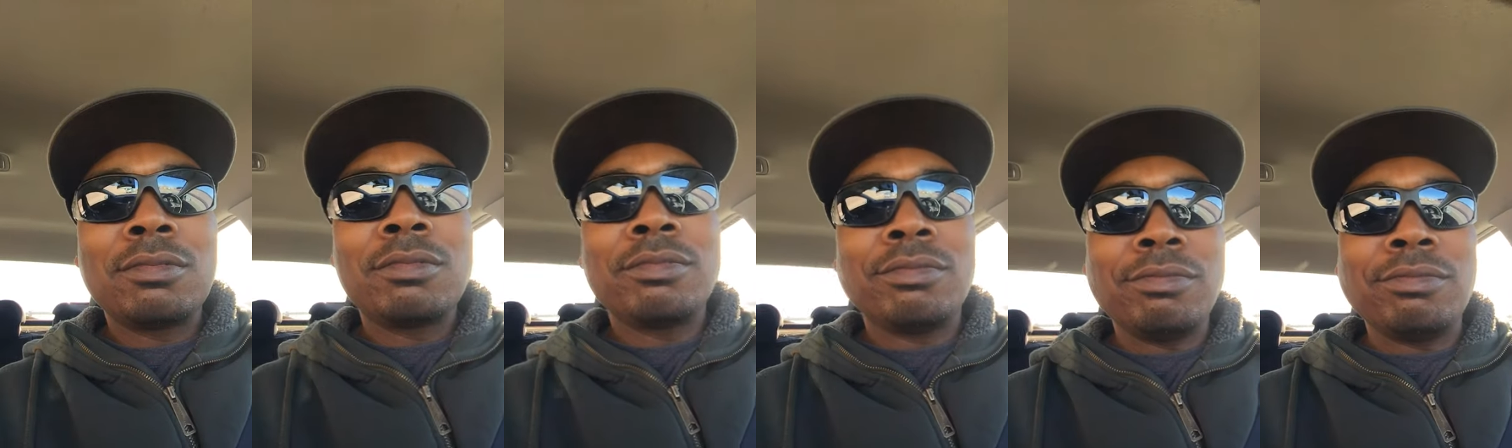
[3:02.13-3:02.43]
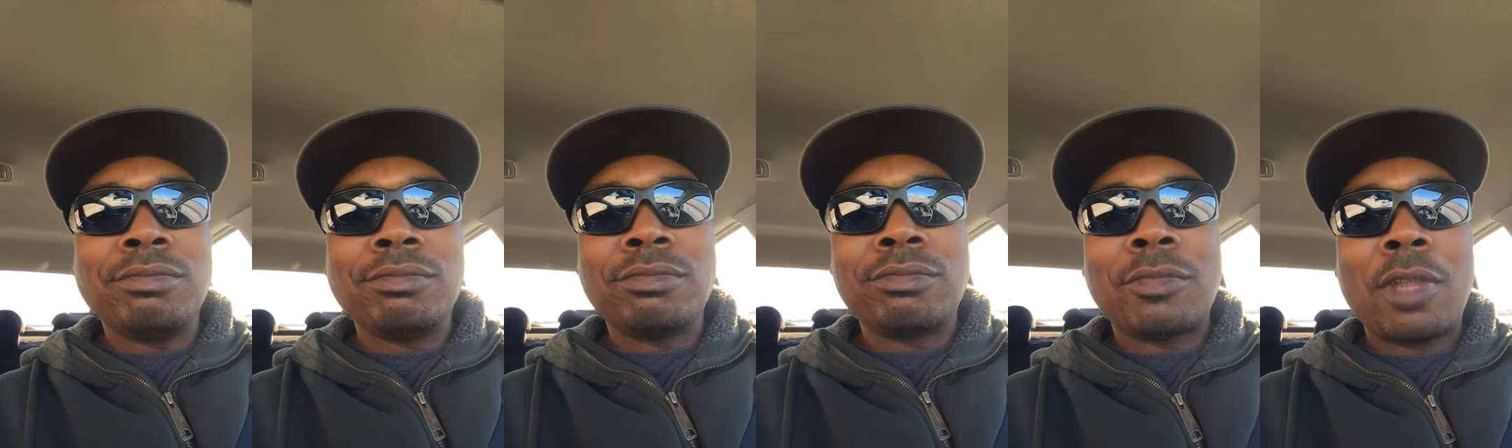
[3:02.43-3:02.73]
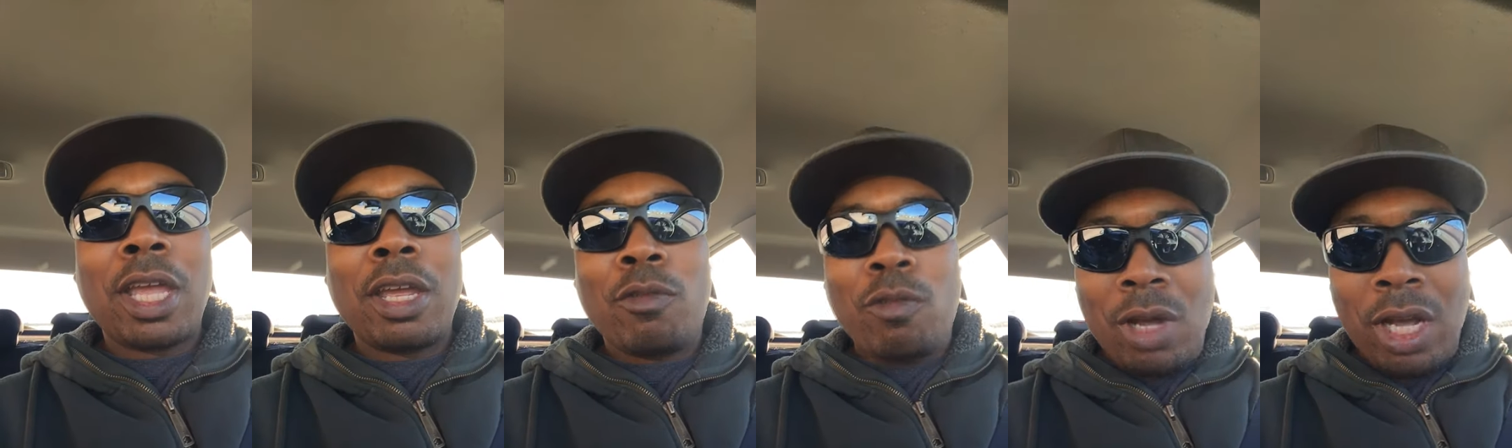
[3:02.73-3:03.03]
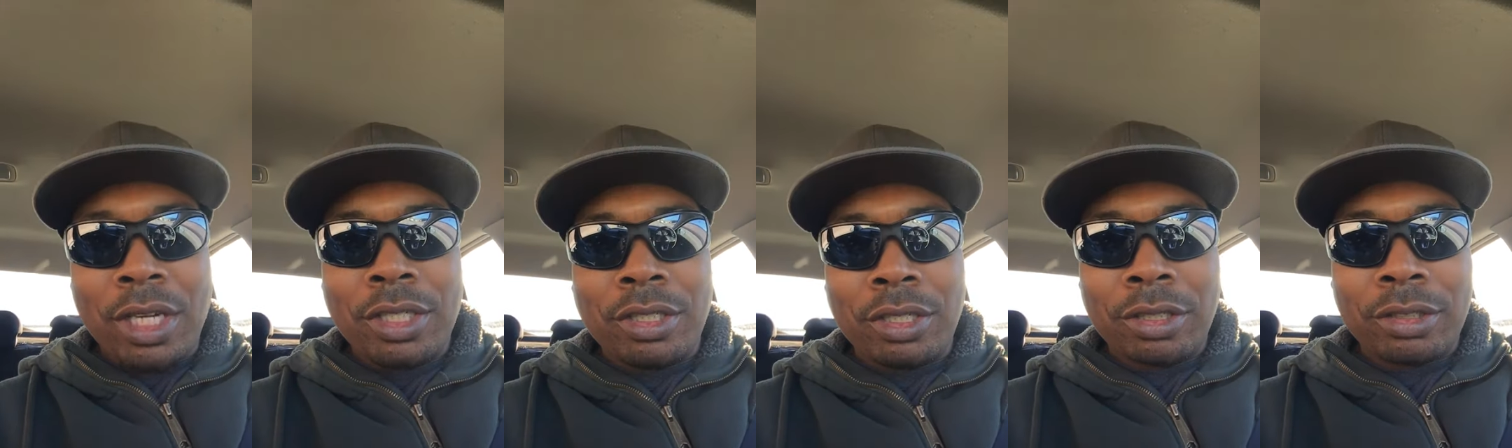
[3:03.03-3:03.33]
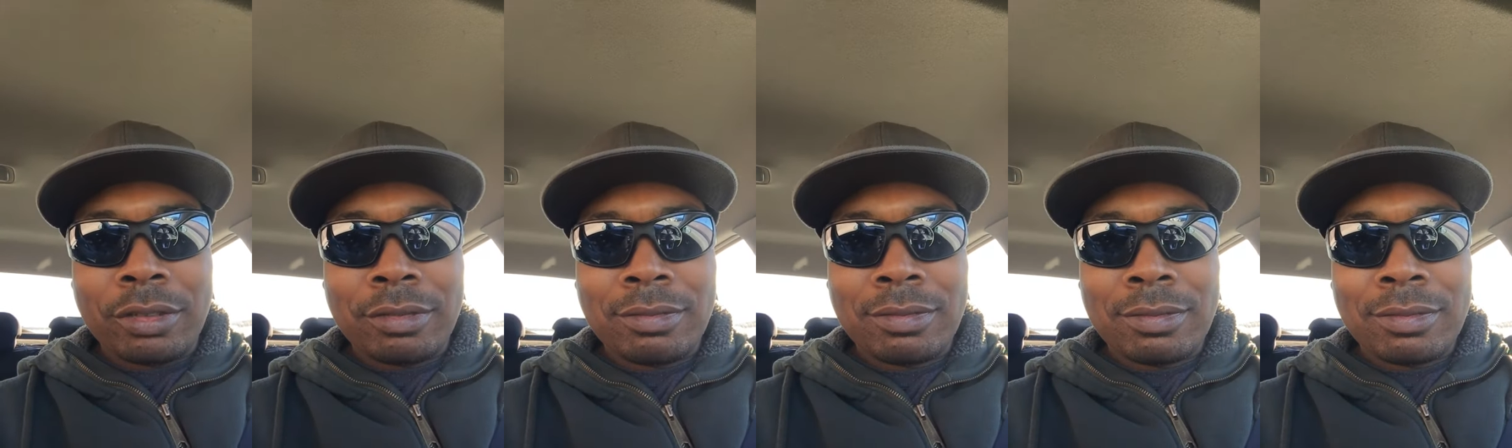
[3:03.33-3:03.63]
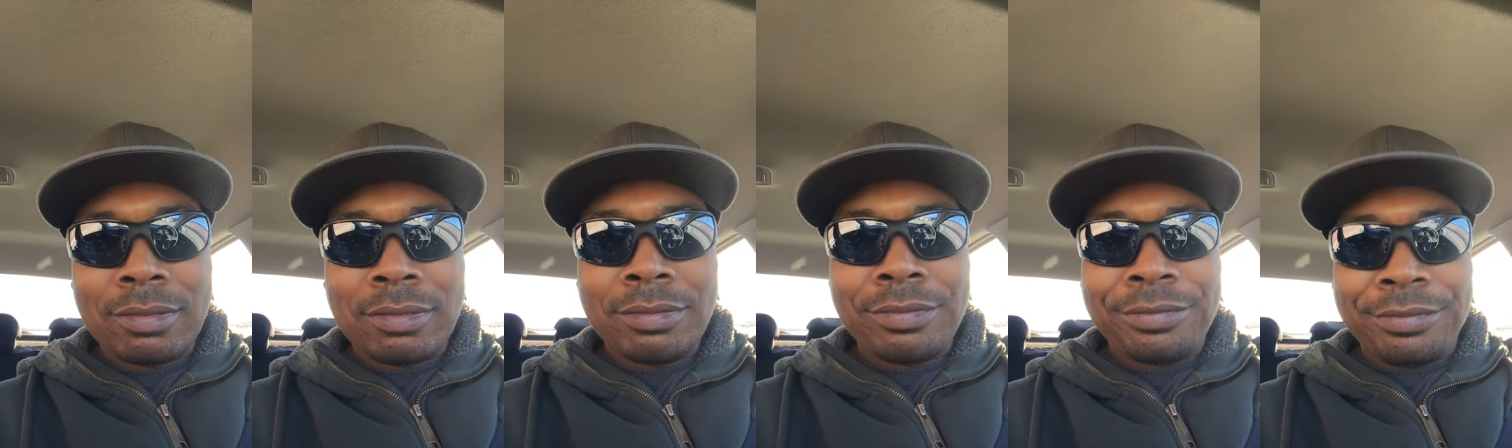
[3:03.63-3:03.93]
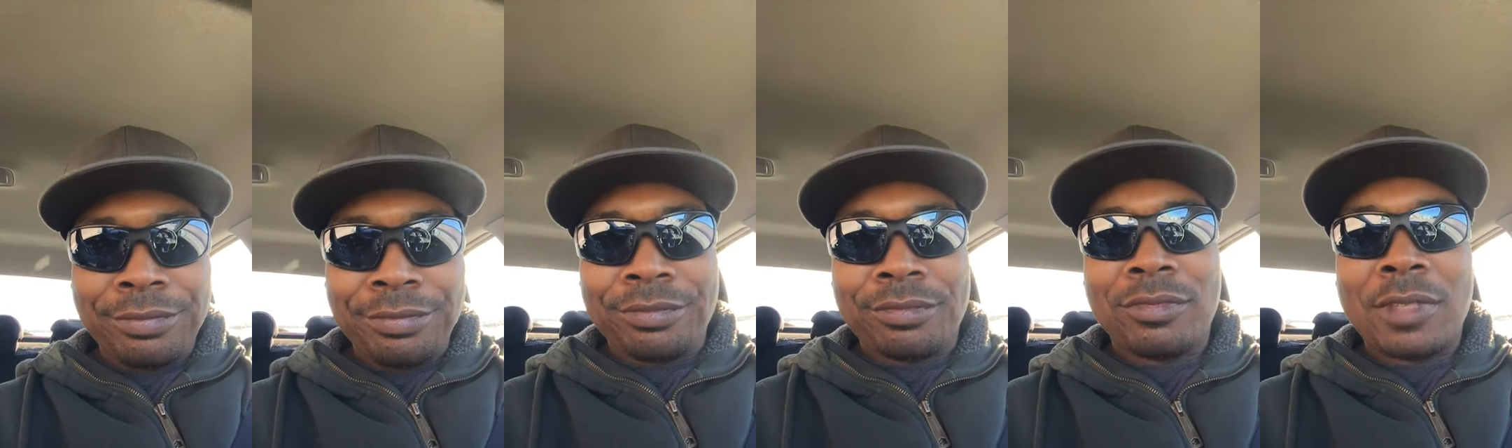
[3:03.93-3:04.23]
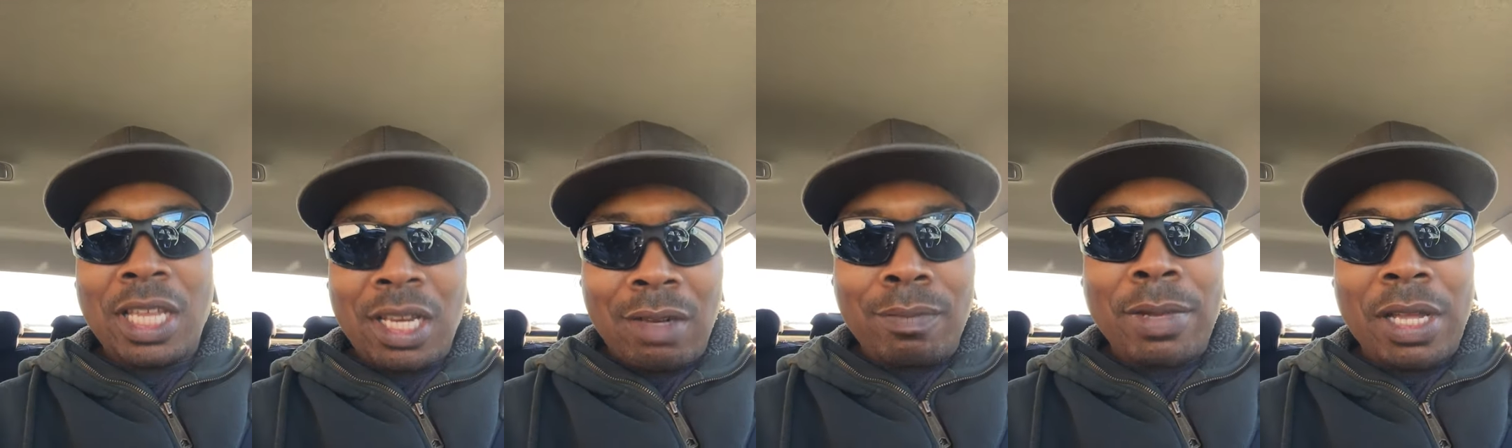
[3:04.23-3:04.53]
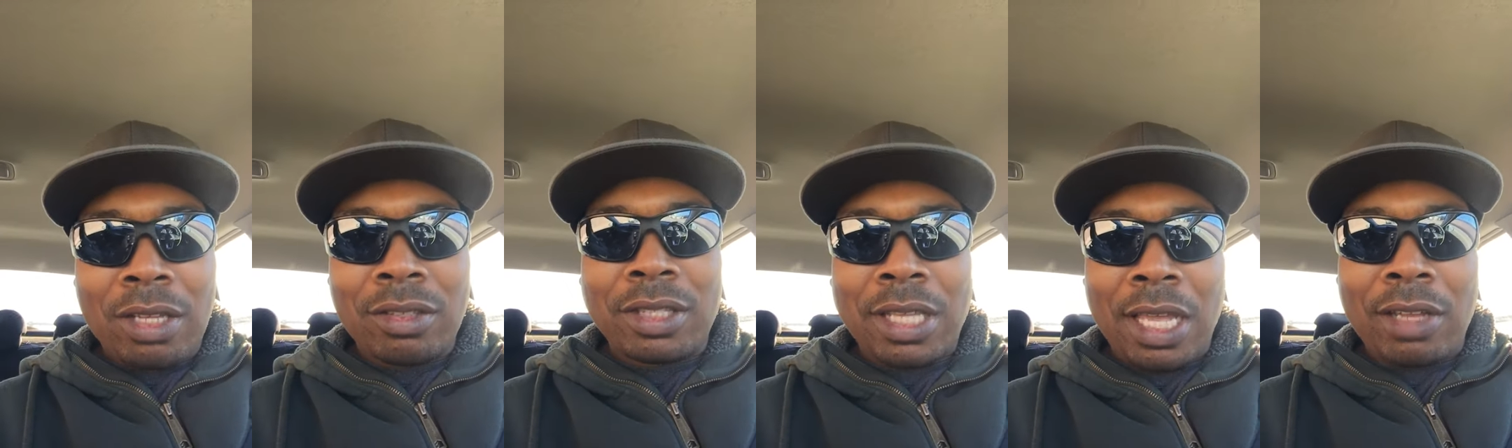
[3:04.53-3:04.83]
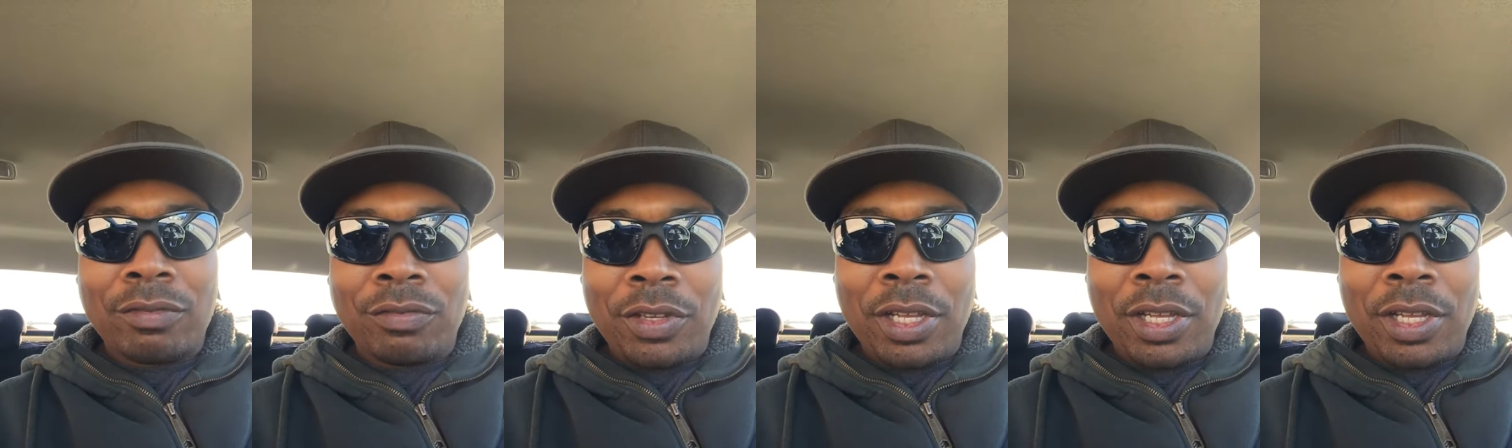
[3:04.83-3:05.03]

Hmm, I wonder. Hmm, think about that,